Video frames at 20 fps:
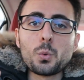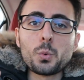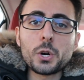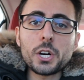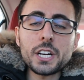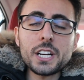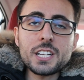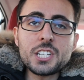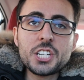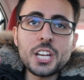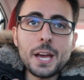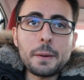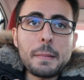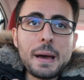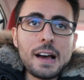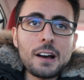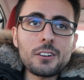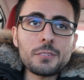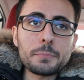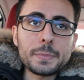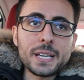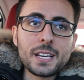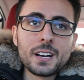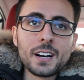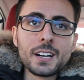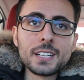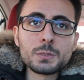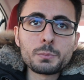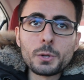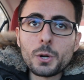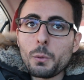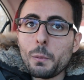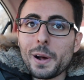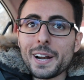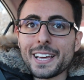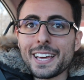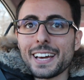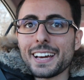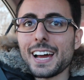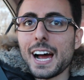we're gonna jam out because we don't
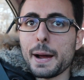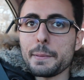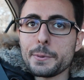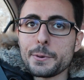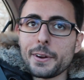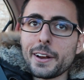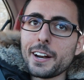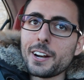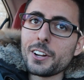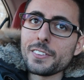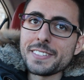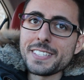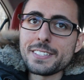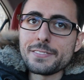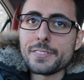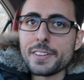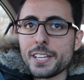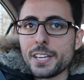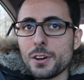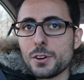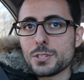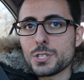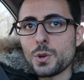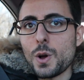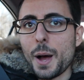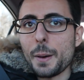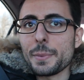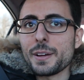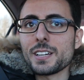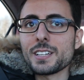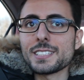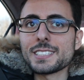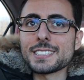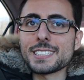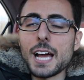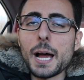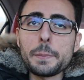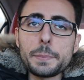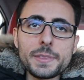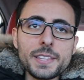wanna get copyrighted on these videos, so I'm gonna
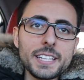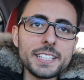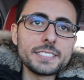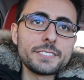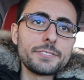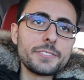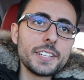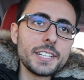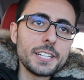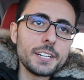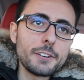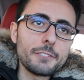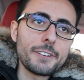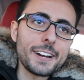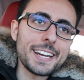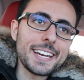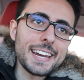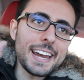stop this video right